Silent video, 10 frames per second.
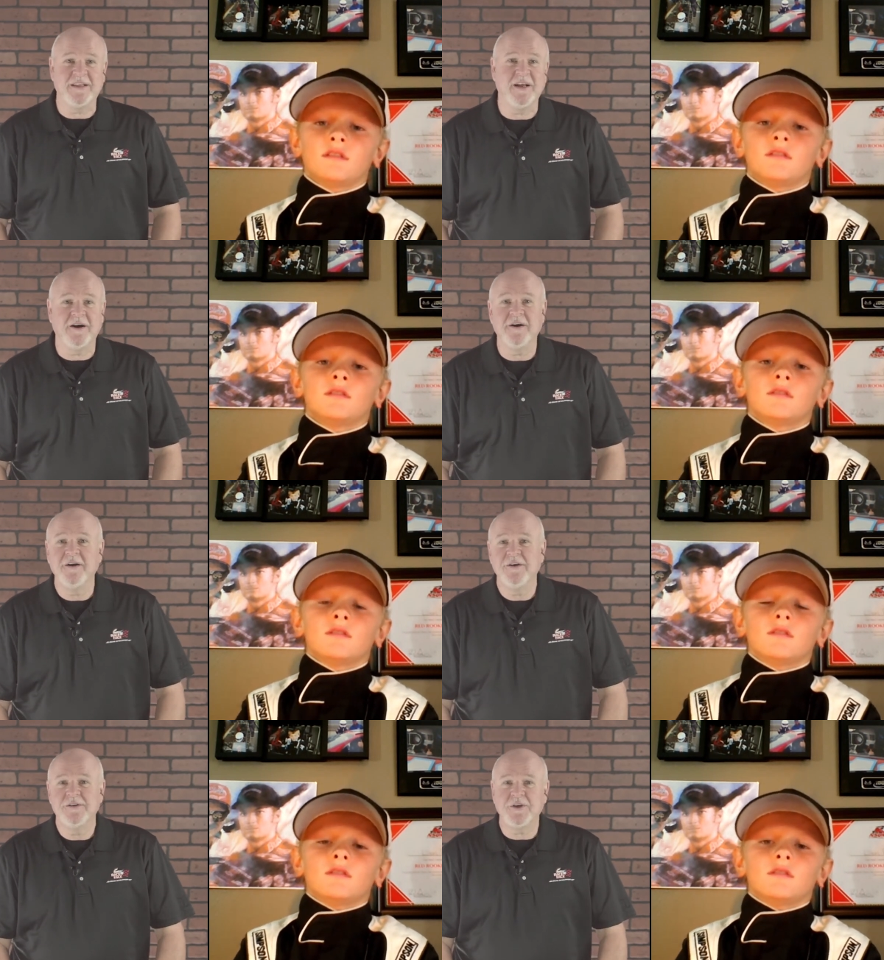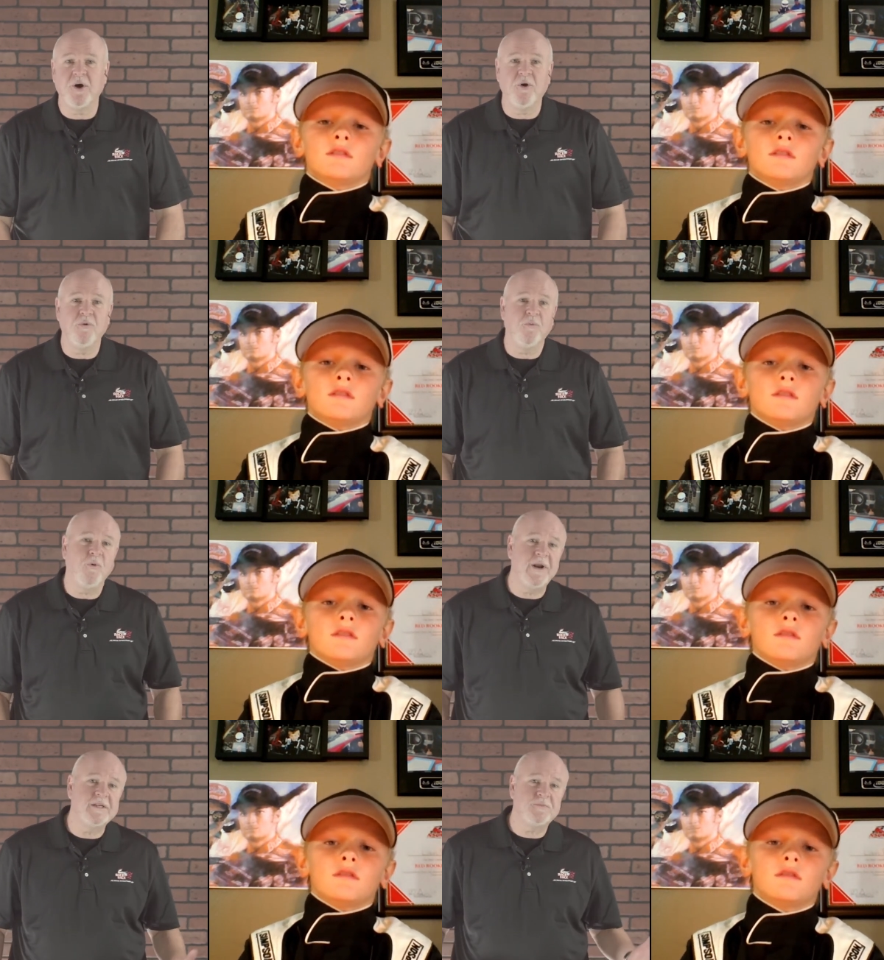Speaker 1: there. So
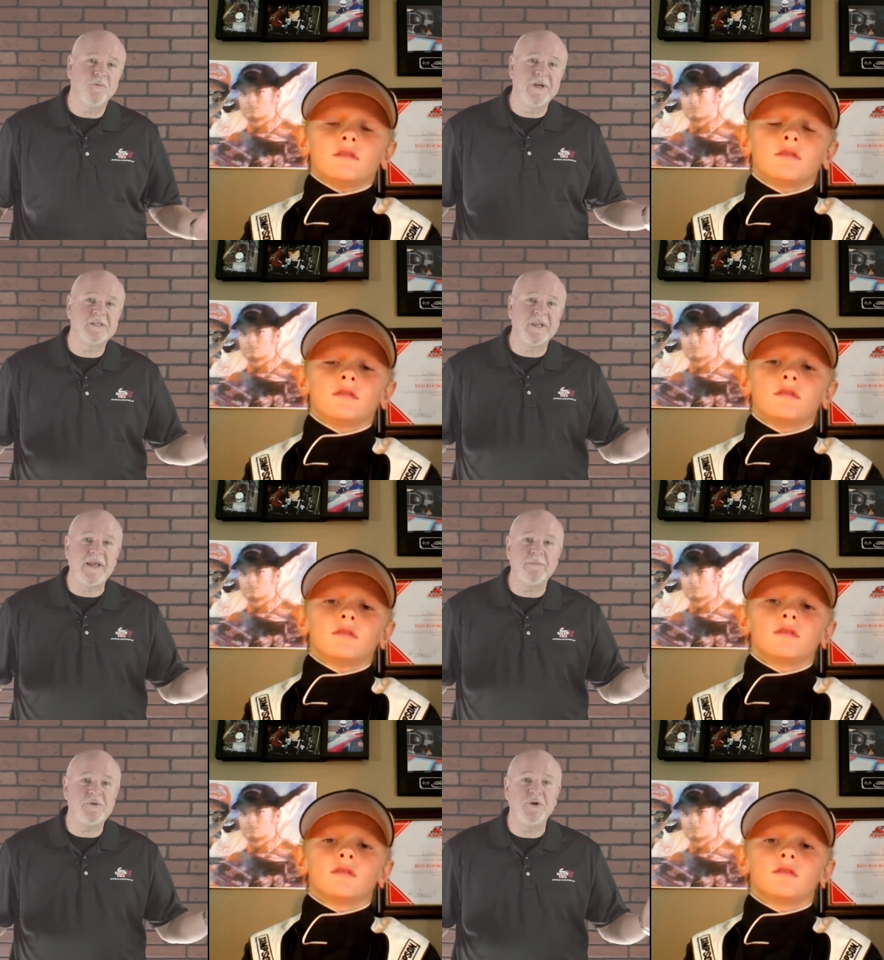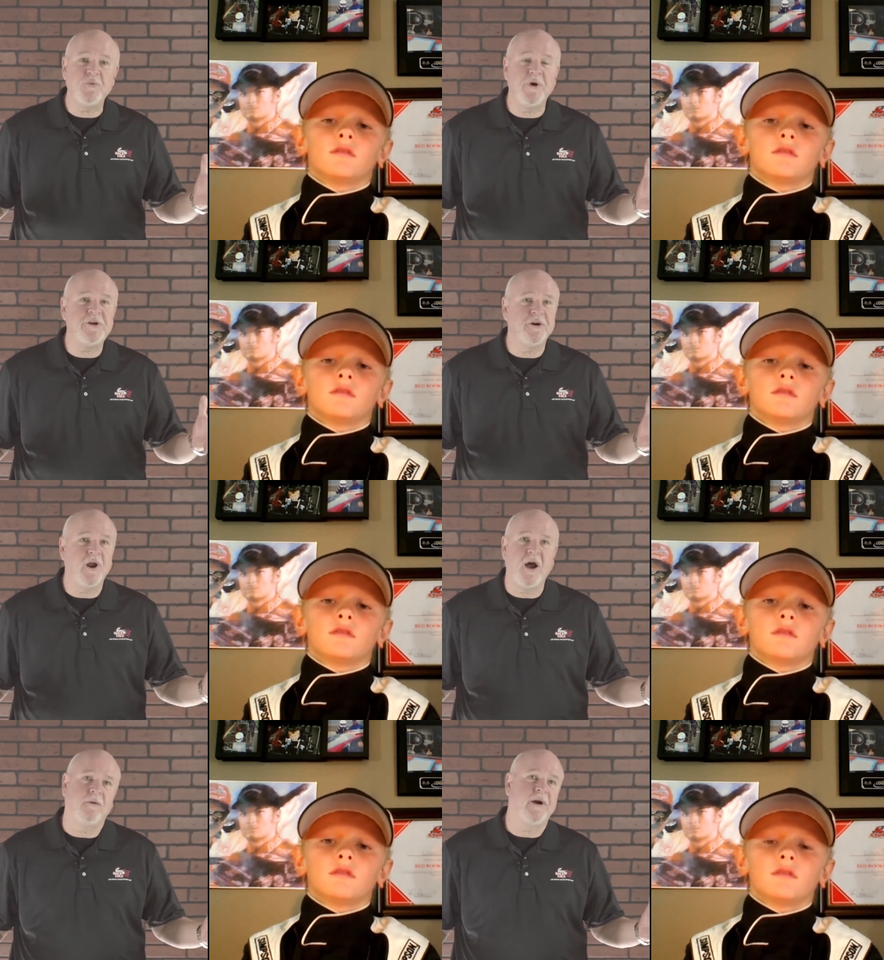what, is, what does Liam do when you're
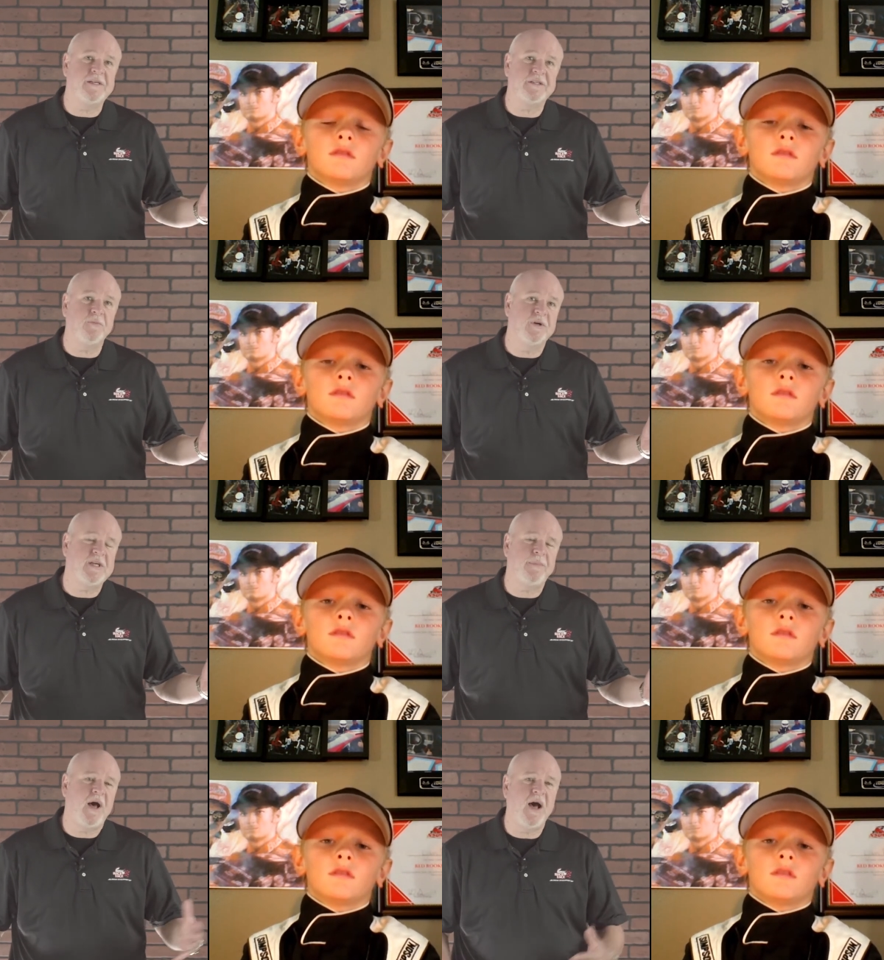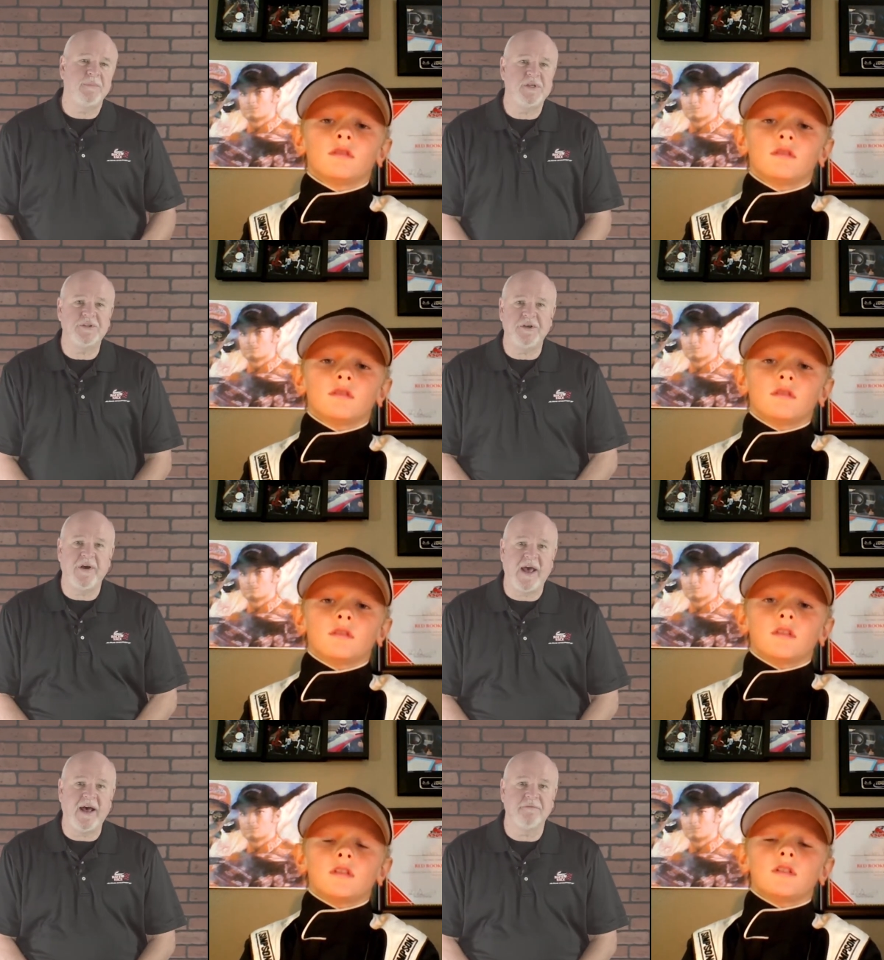not racing? What type of hobbies do you
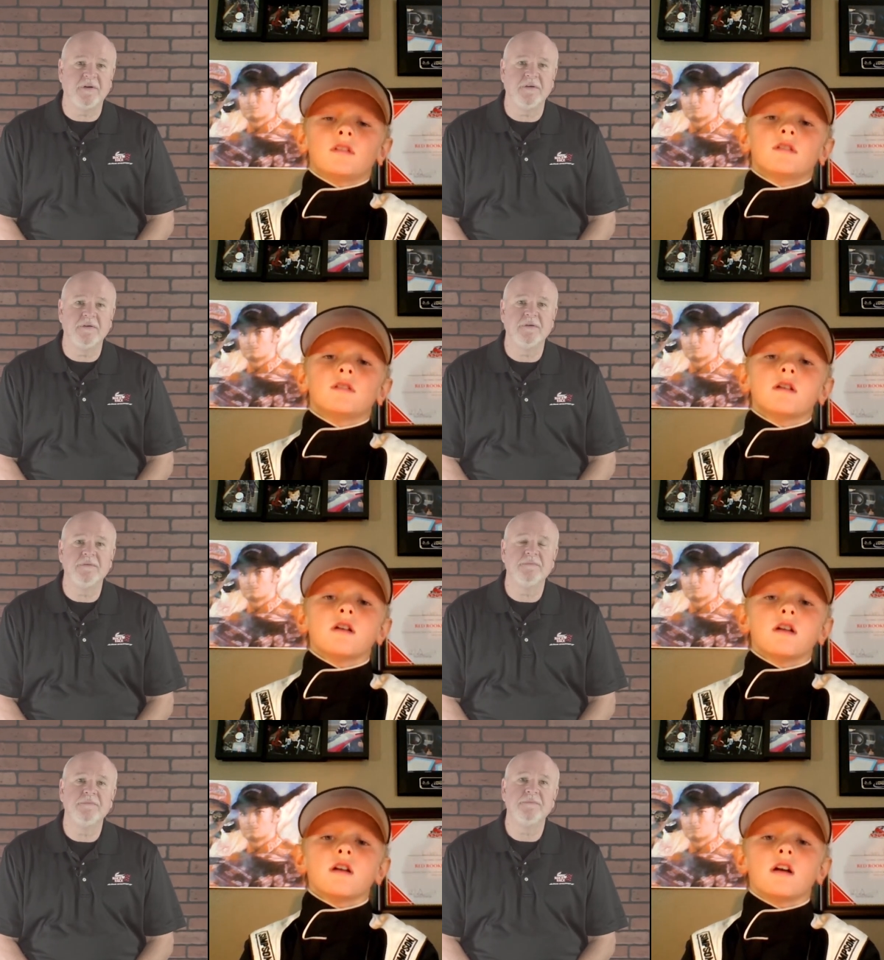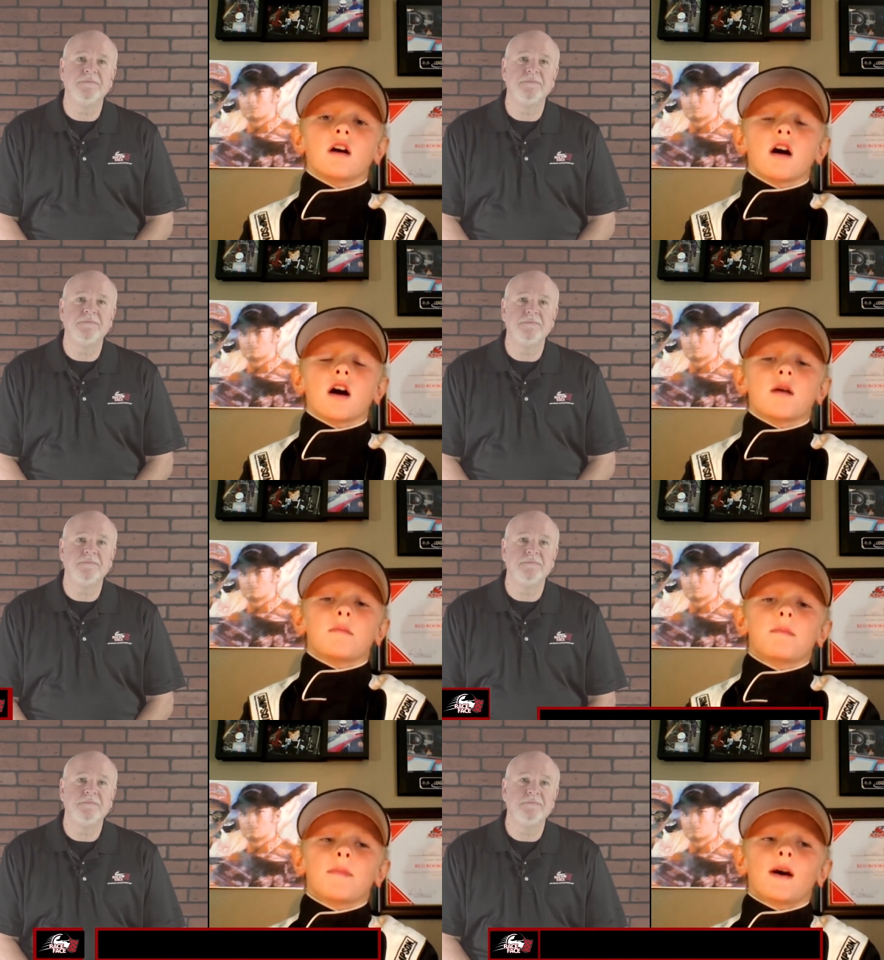have?
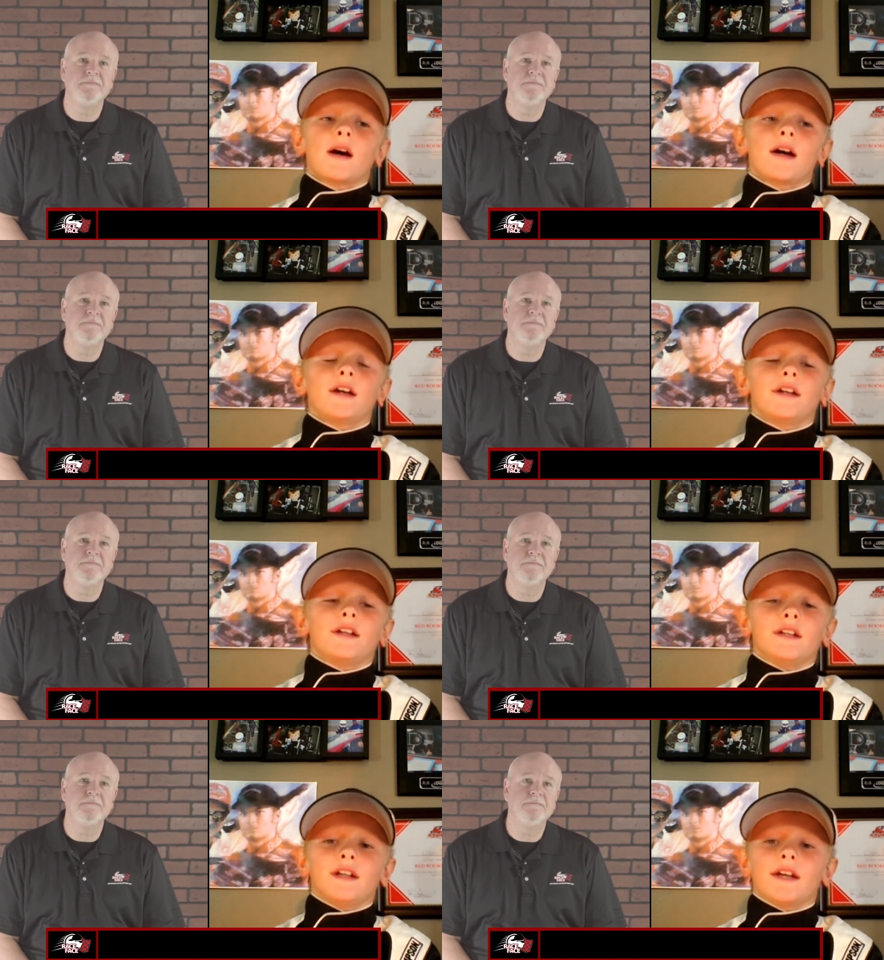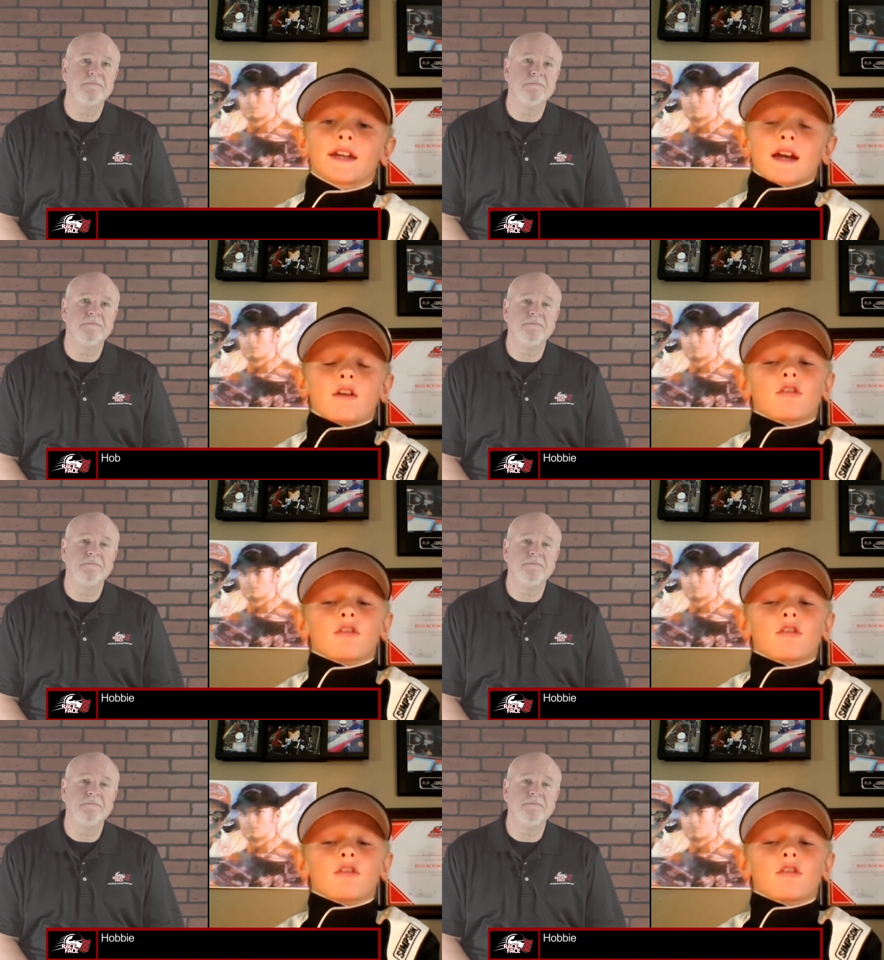
Speaker 2: Um, I hang